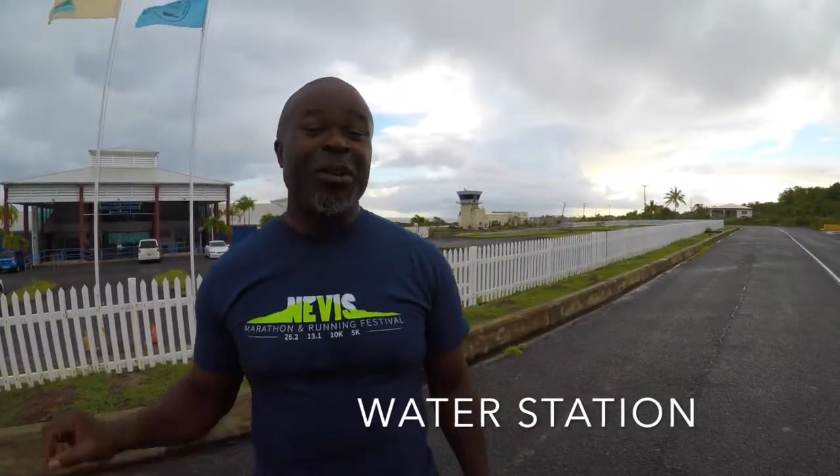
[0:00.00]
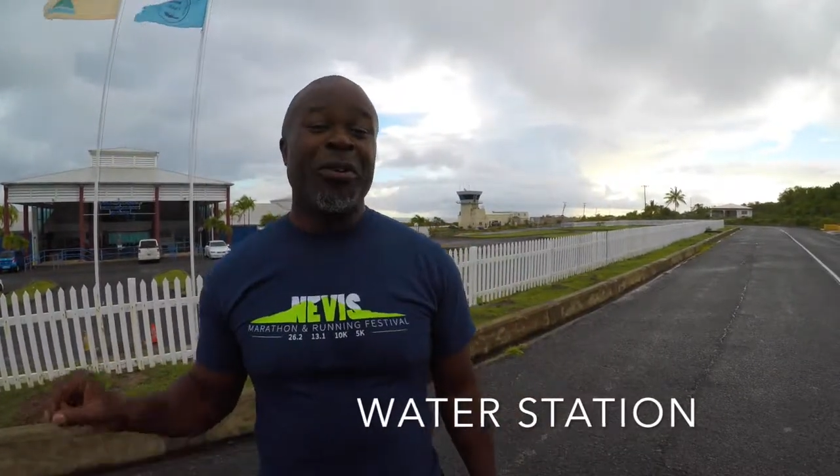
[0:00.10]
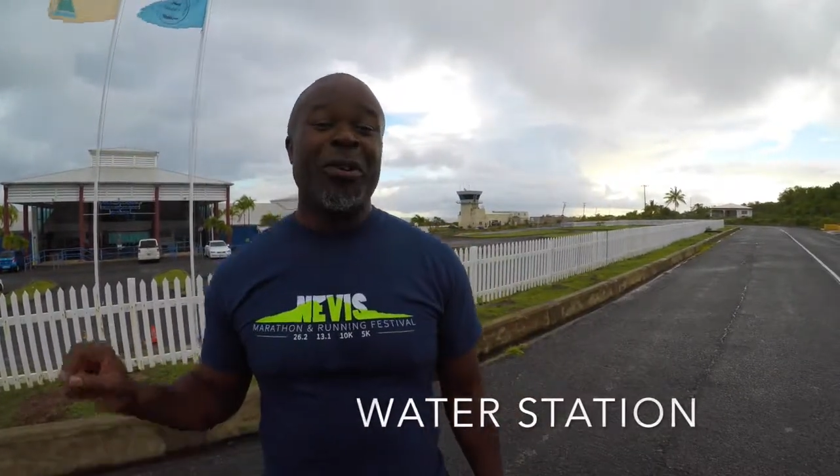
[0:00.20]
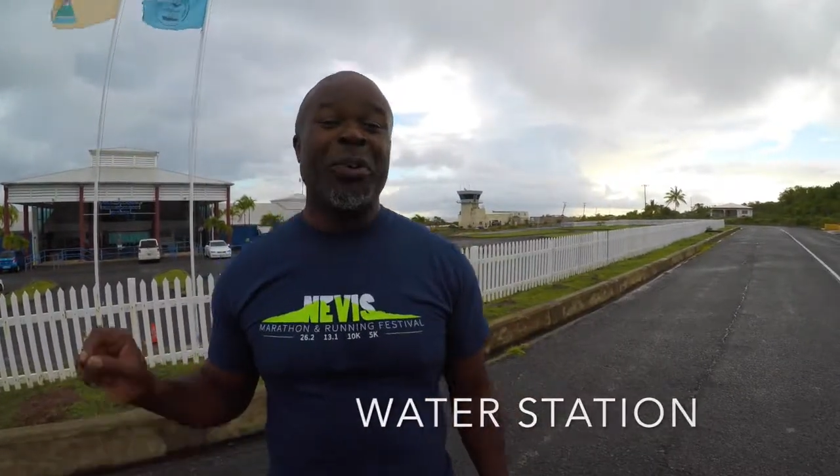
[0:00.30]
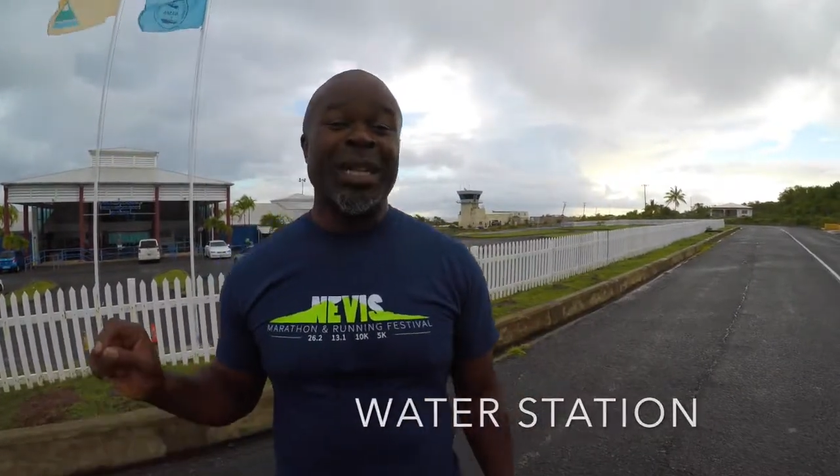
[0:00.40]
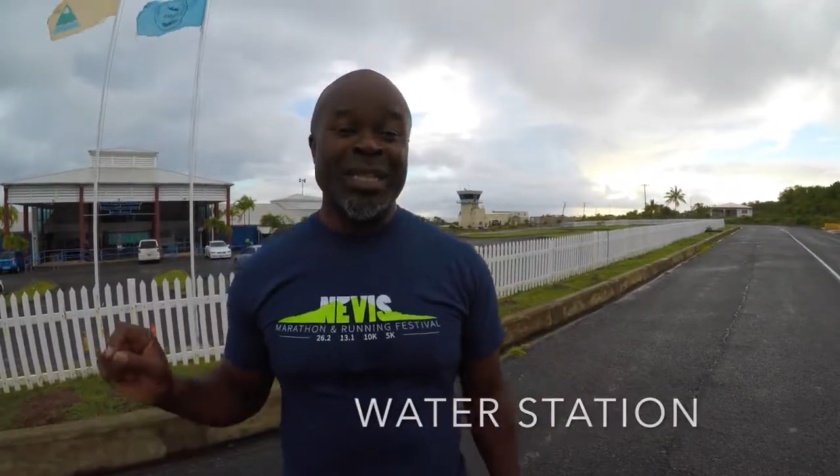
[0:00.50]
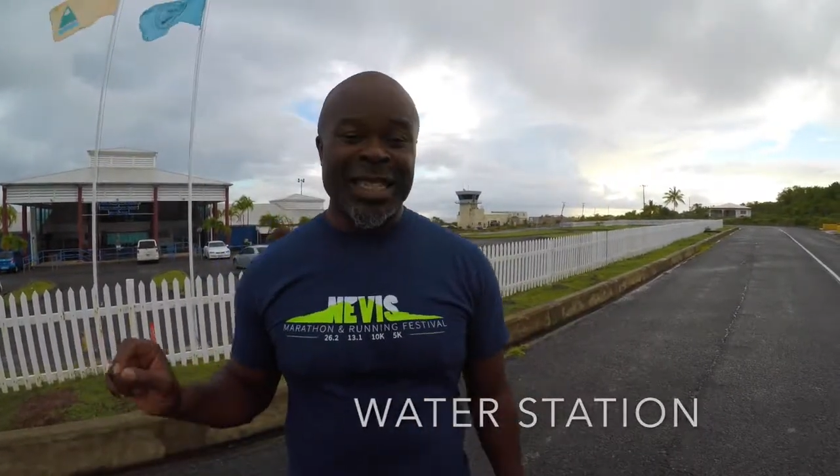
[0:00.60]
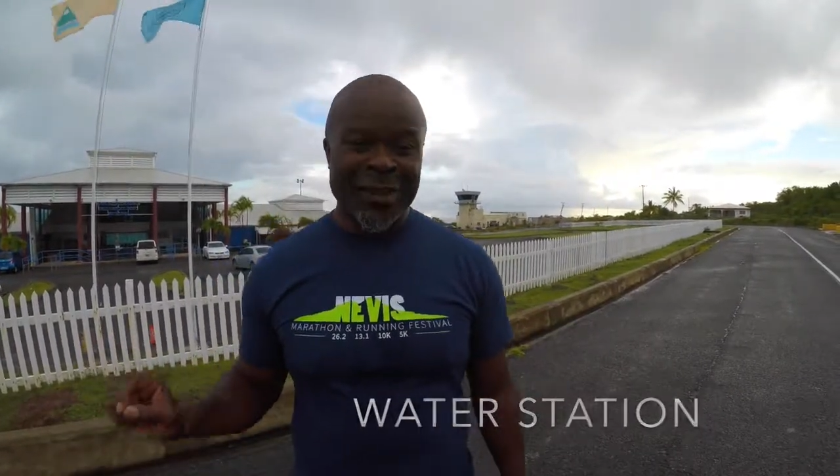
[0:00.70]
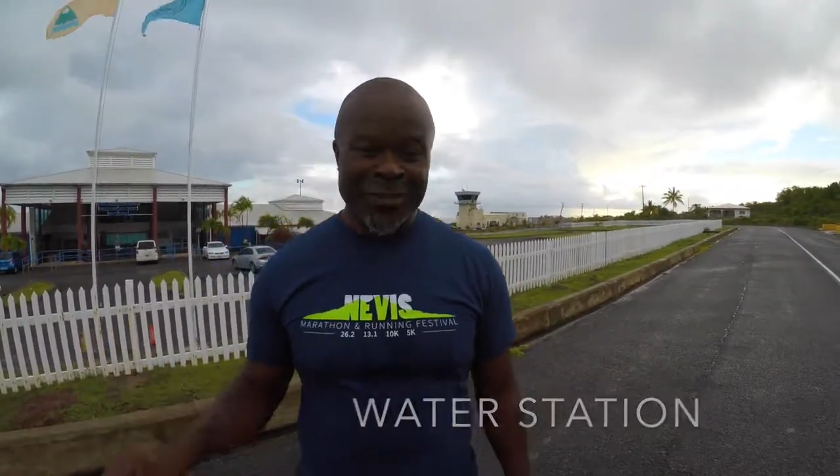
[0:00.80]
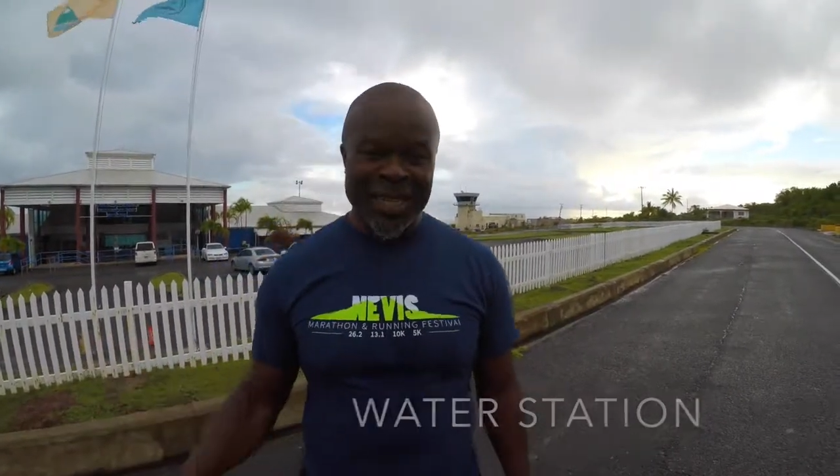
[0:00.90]
you will
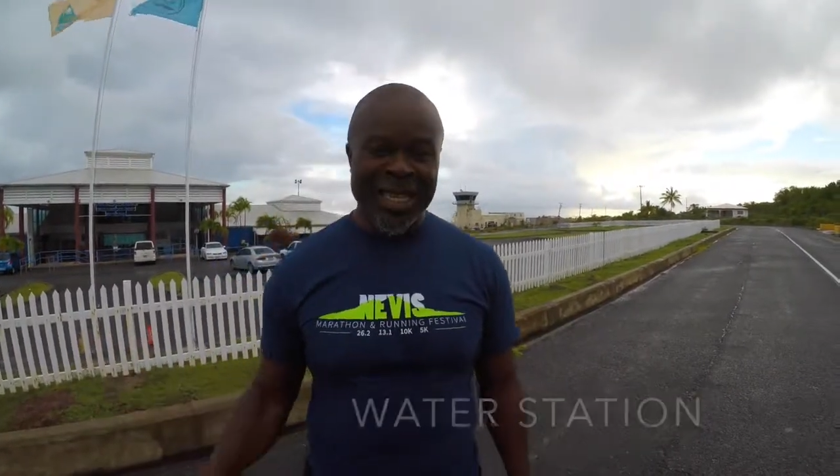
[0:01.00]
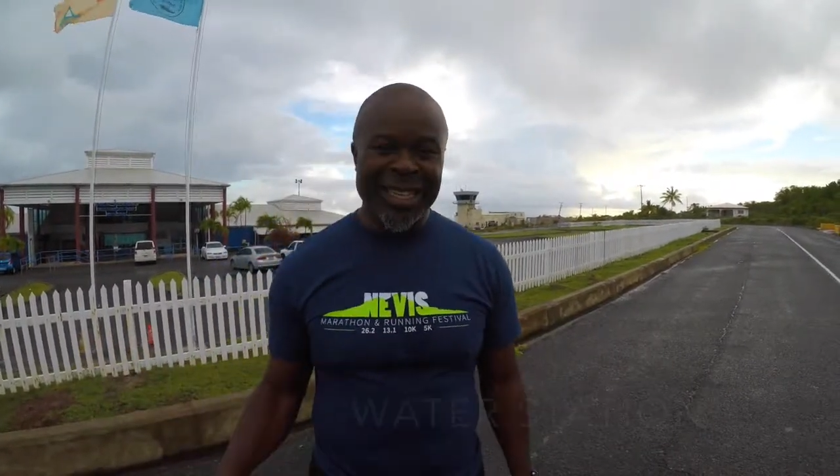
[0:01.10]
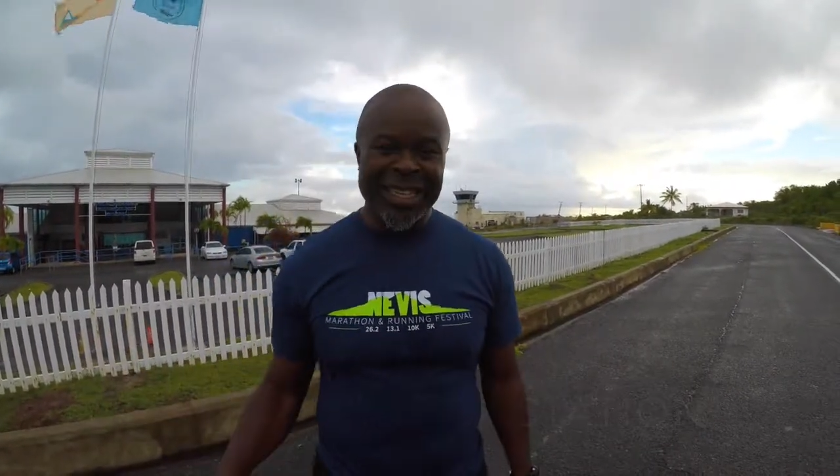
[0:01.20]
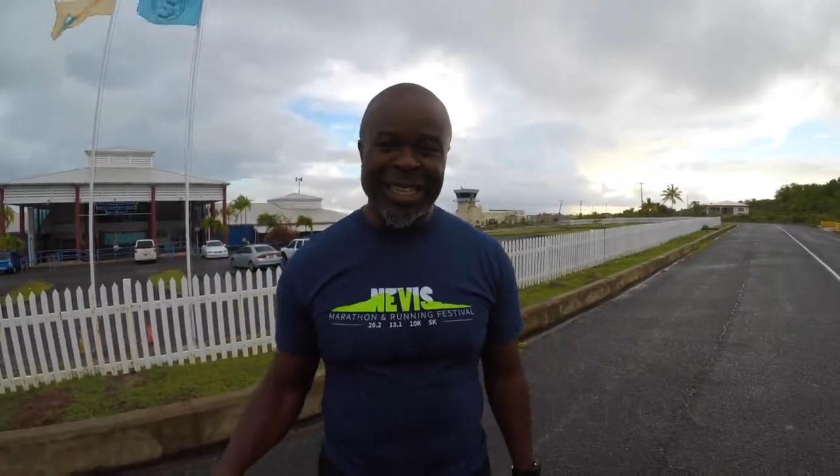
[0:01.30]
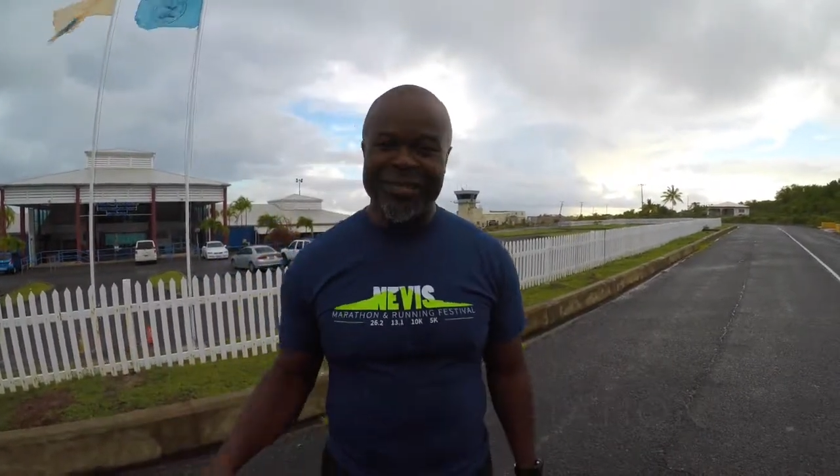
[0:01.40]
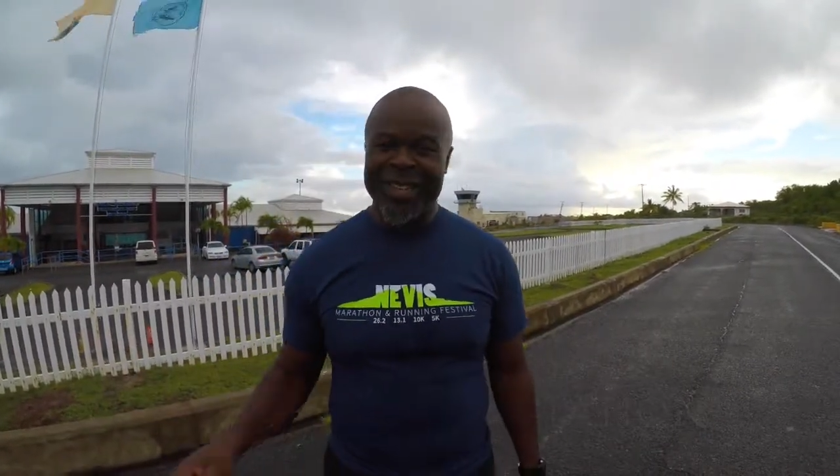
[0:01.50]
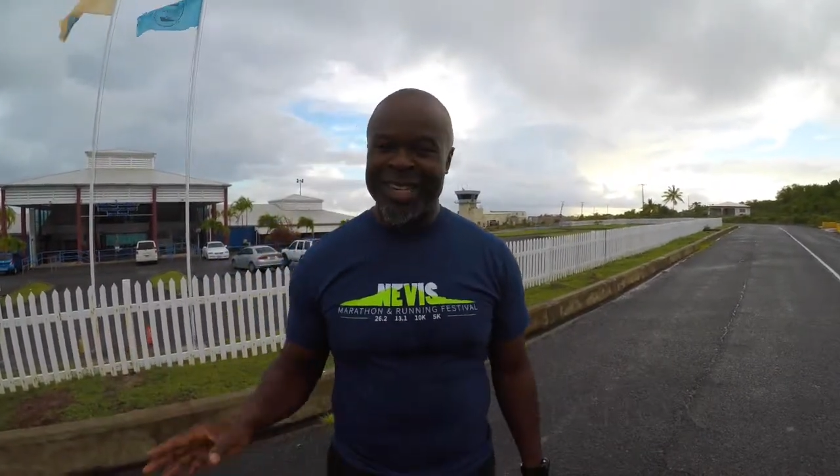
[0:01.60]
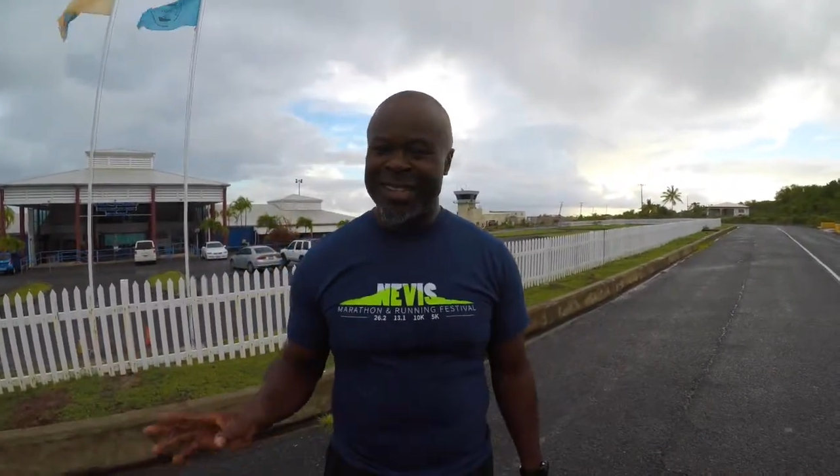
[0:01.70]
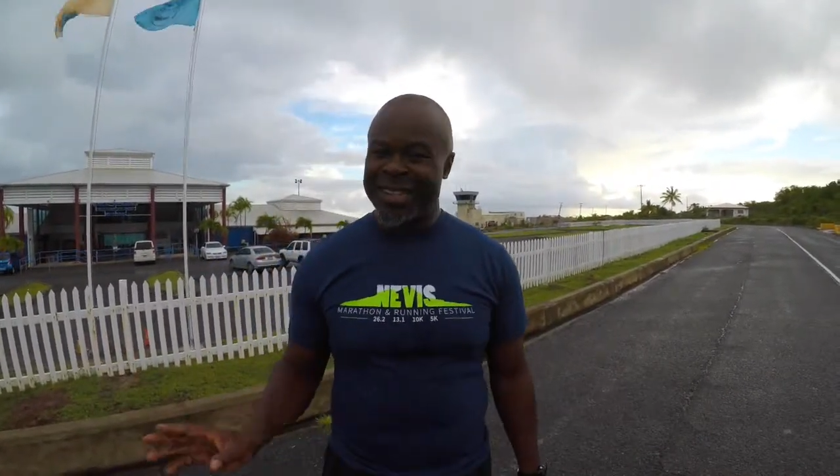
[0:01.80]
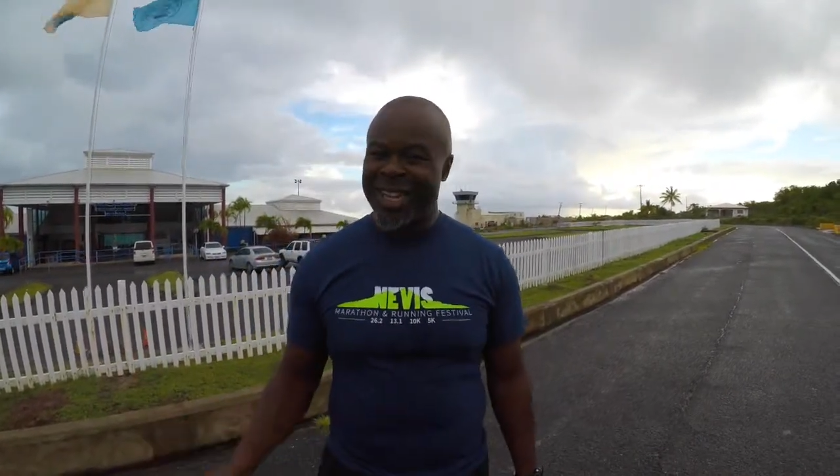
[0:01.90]
definitely need,
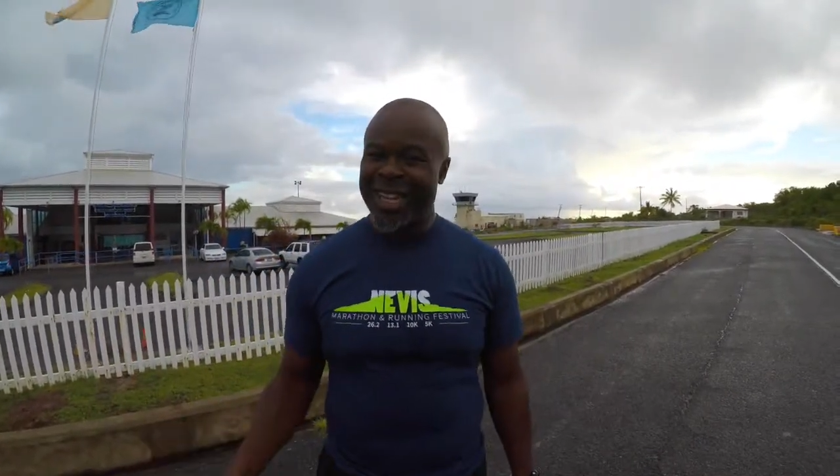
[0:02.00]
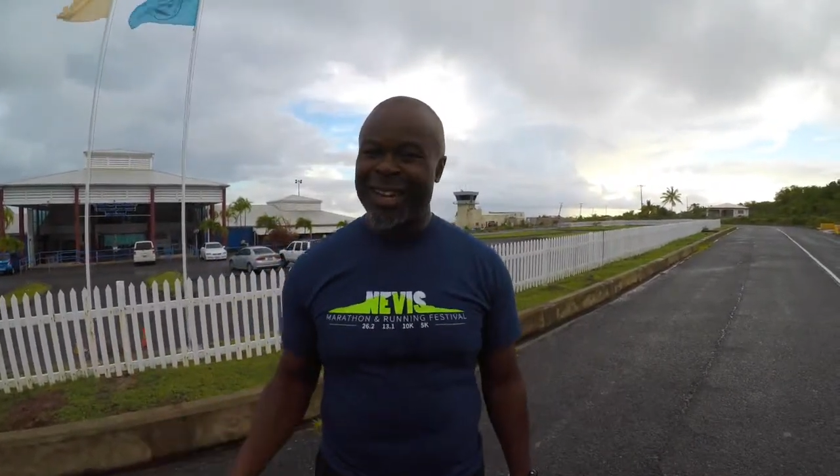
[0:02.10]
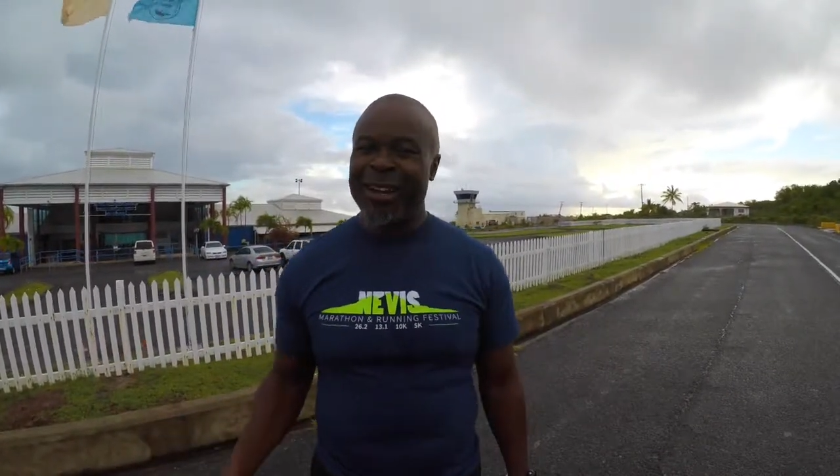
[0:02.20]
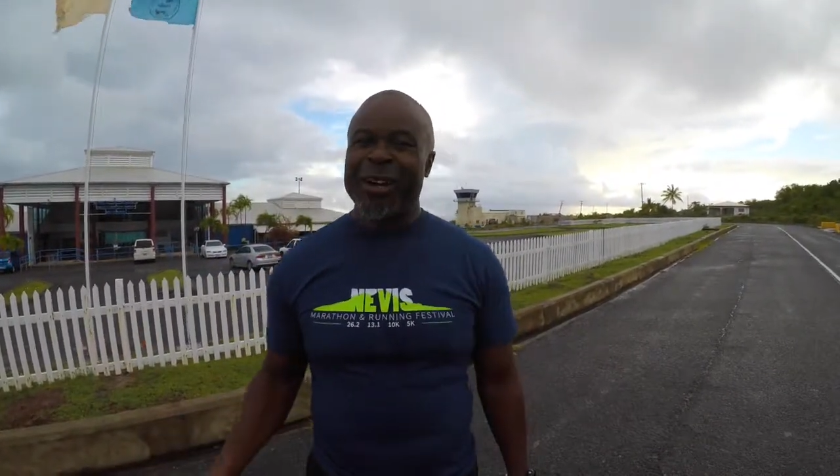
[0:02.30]
because here